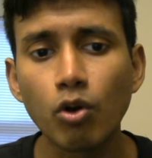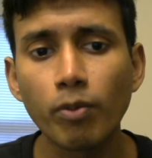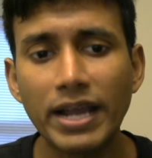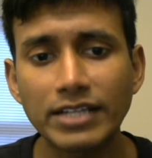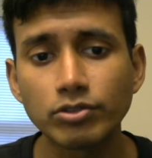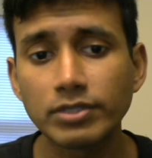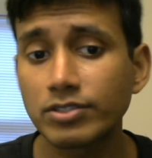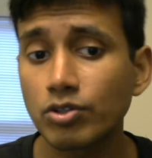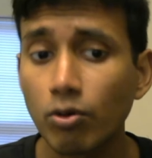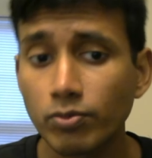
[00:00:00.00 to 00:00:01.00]
back to its
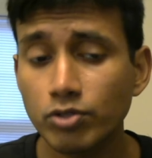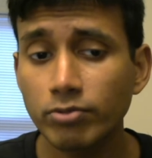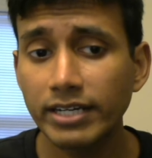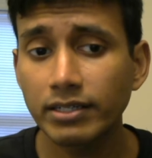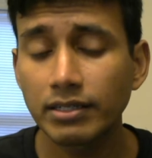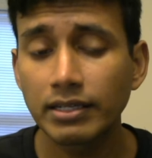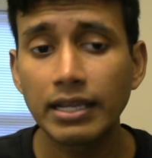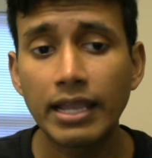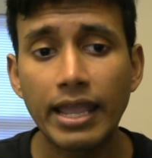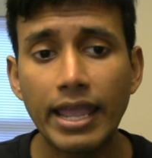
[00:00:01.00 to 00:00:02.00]
home square
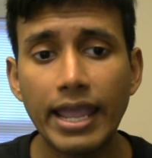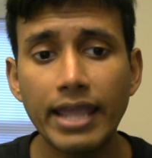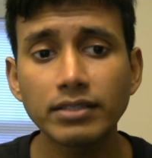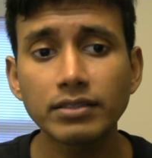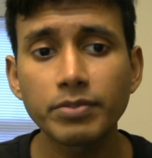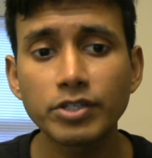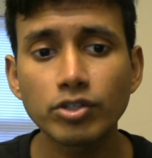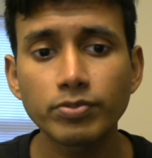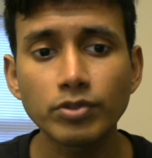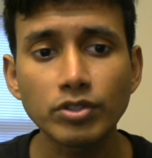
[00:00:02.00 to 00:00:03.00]
and the bishop
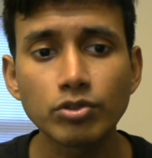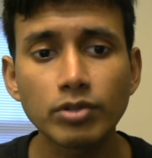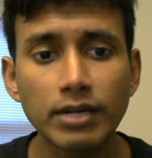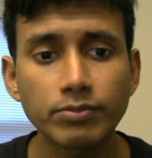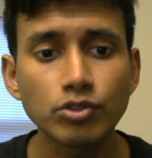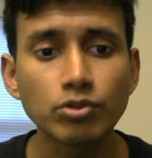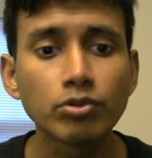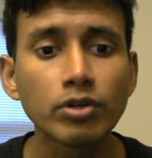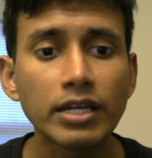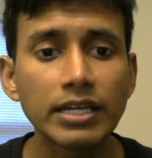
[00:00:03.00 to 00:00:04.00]
to come to
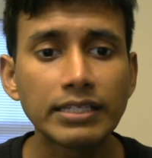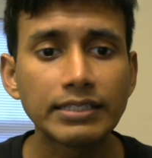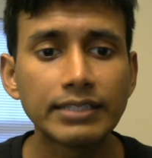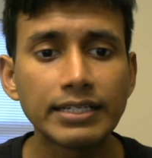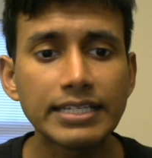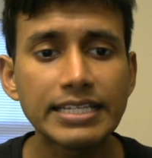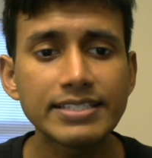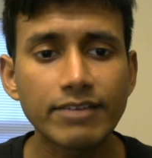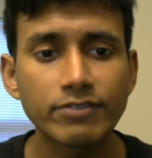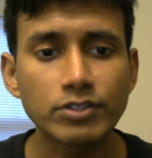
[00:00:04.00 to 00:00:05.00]
the
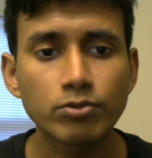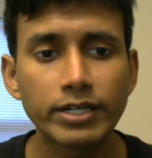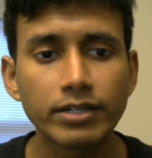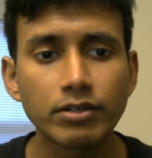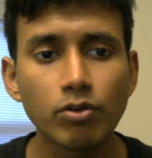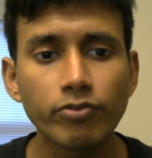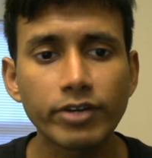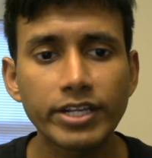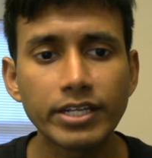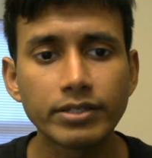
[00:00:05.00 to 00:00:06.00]
e7 square over
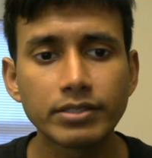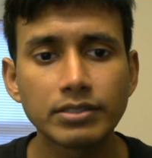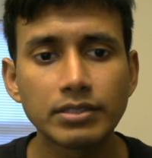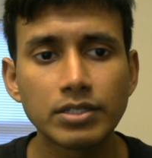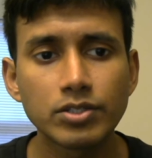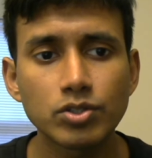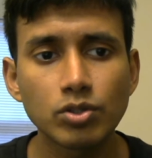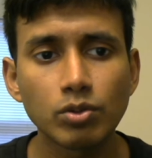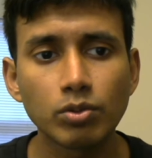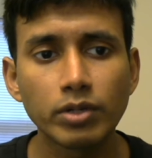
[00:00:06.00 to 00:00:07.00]
here.
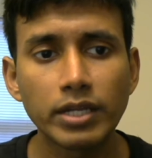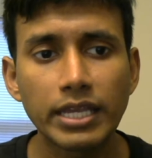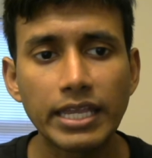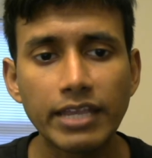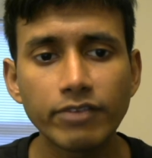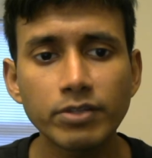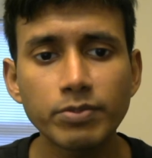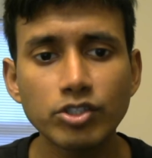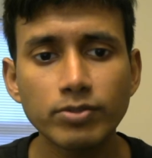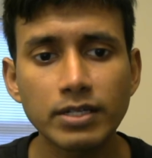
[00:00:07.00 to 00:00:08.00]
So if the
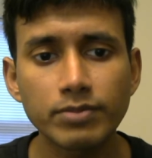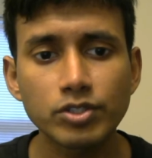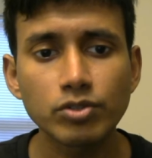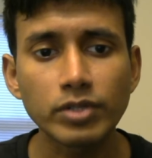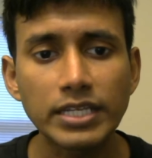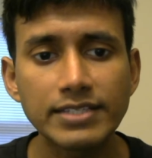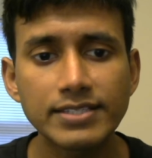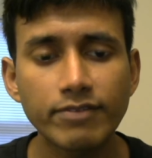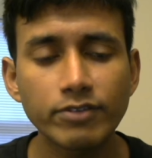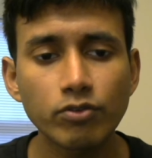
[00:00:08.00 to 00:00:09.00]
bishop comes to
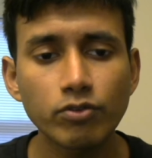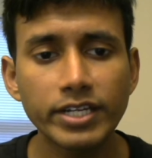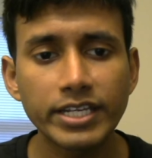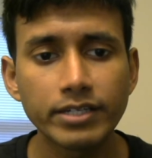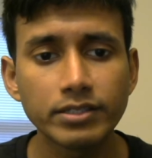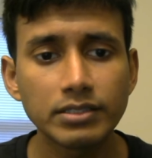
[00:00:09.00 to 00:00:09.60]
e7 over here,